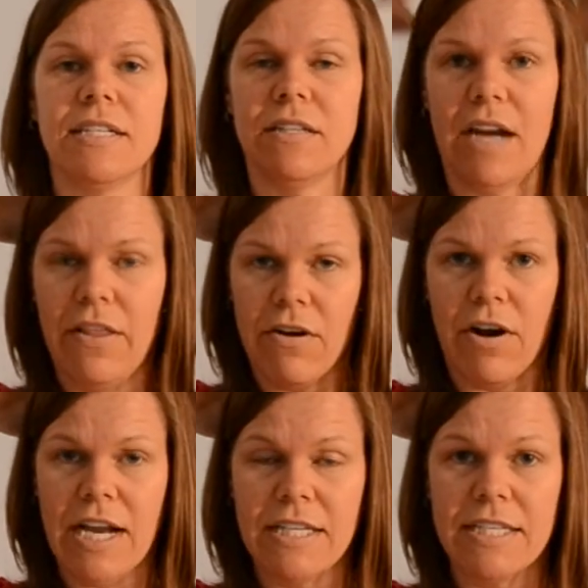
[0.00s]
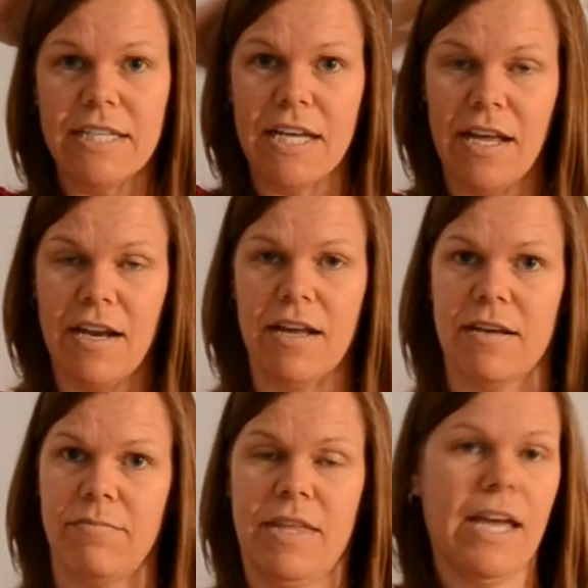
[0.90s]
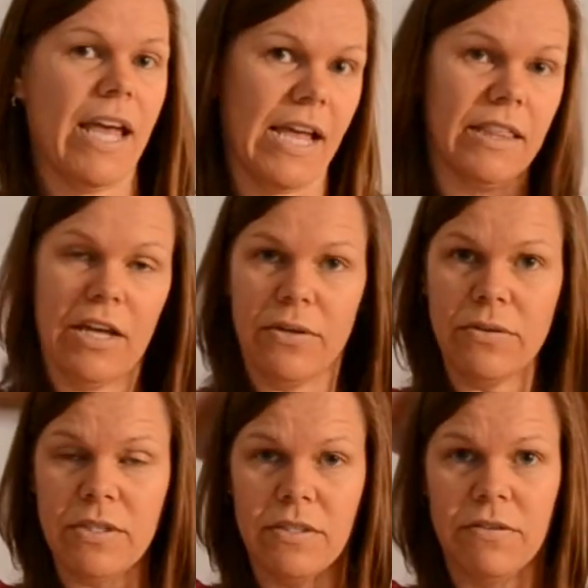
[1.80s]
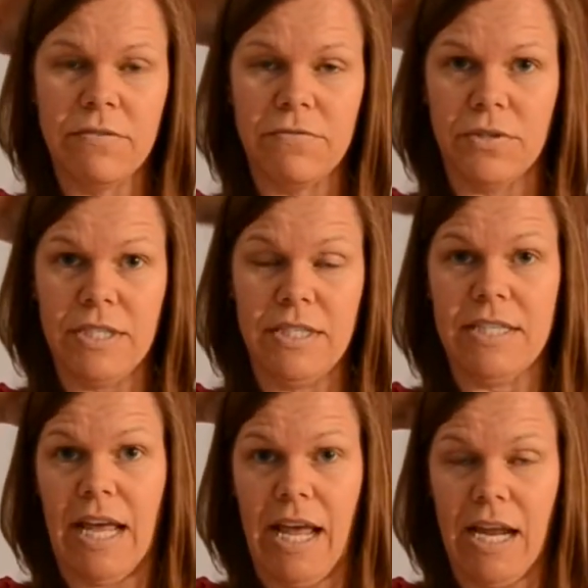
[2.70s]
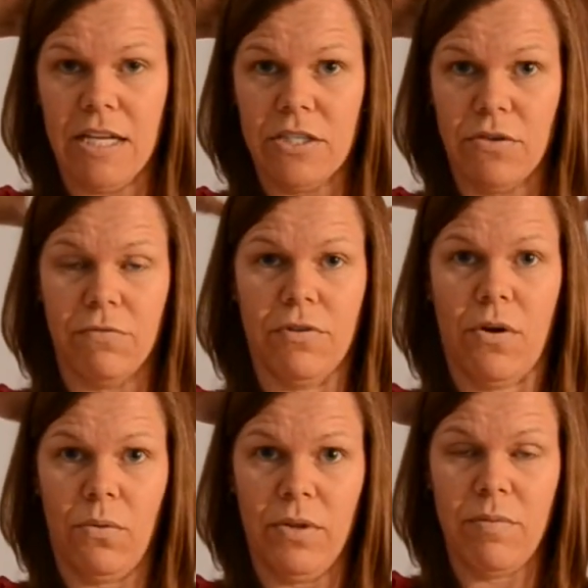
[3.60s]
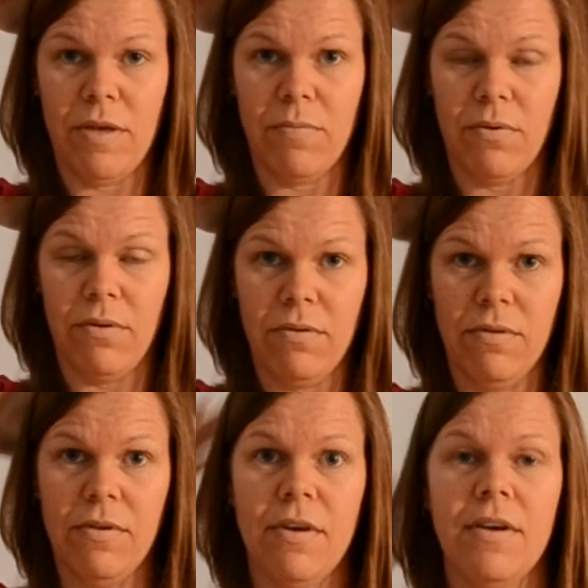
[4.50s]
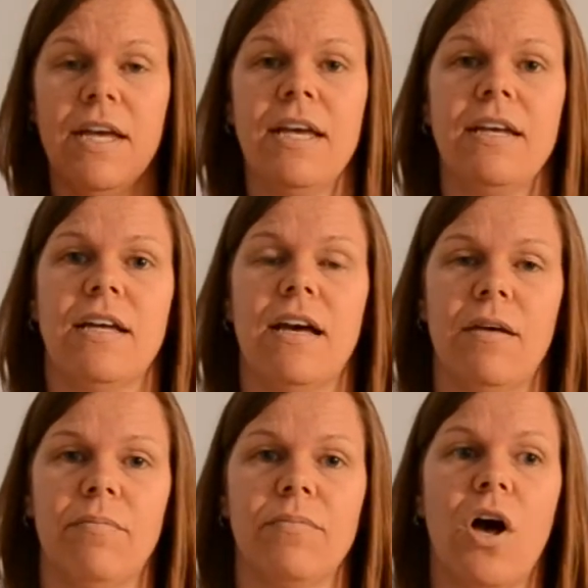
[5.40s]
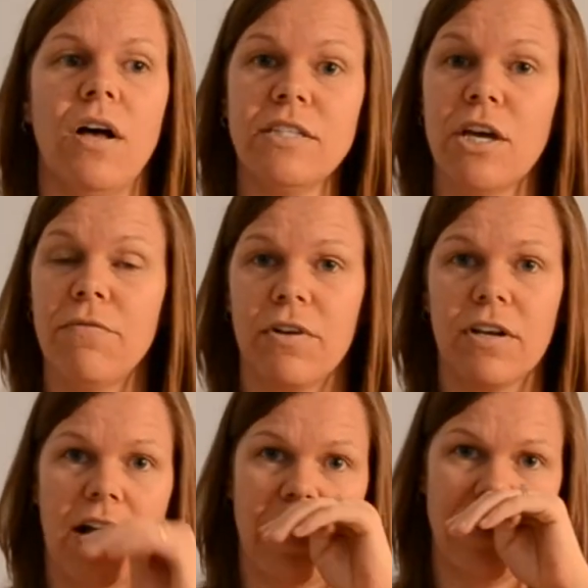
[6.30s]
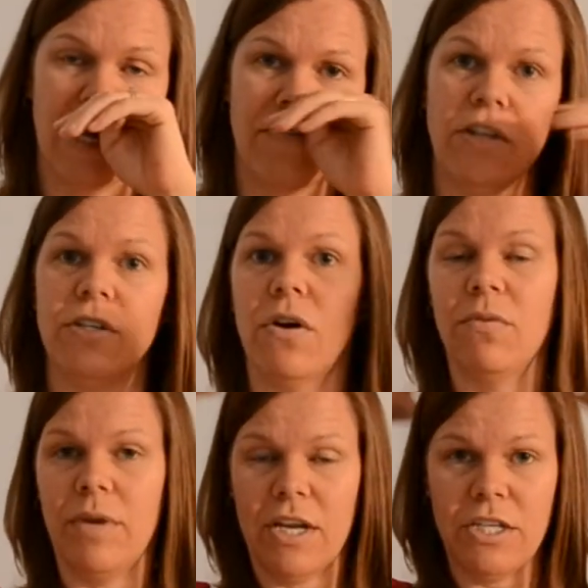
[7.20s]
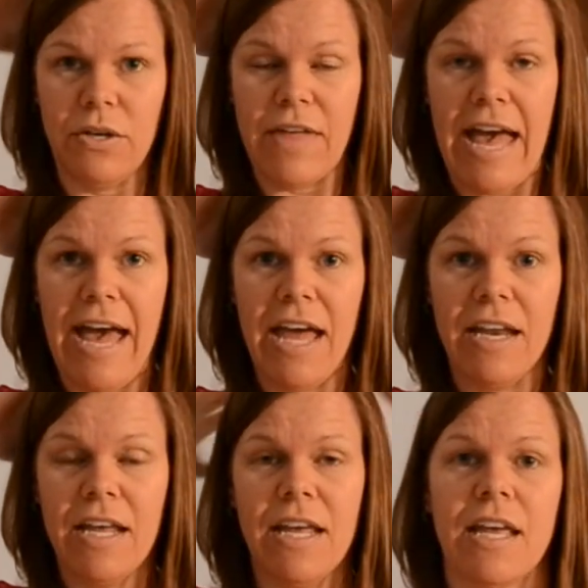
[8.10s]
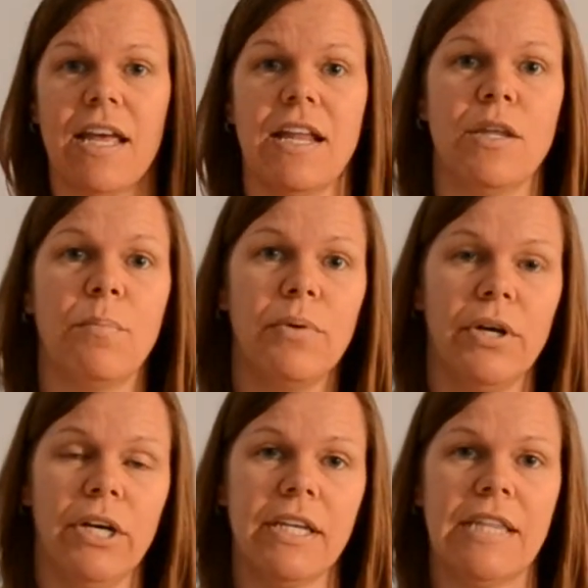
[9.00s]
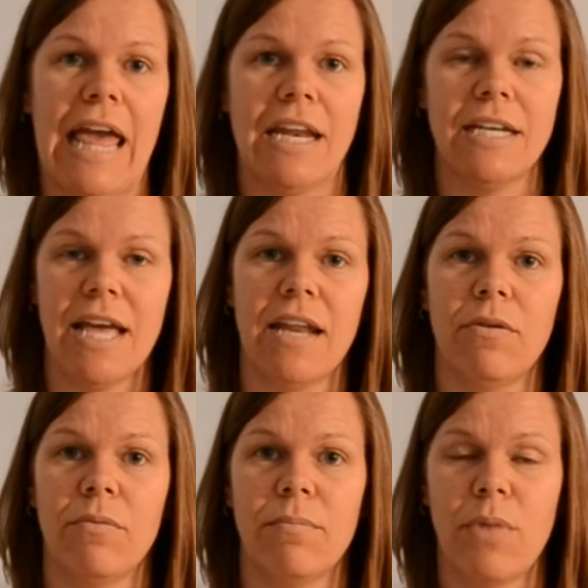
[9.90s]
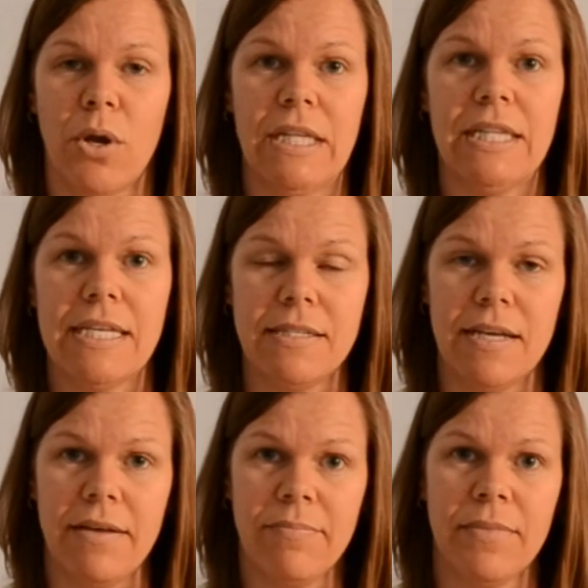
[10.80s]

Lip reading: a lot of the artists did the halos for saints or for holy people. Also for Gothic, if you don't want to do that, in the book, The Annotated Mona Lisa,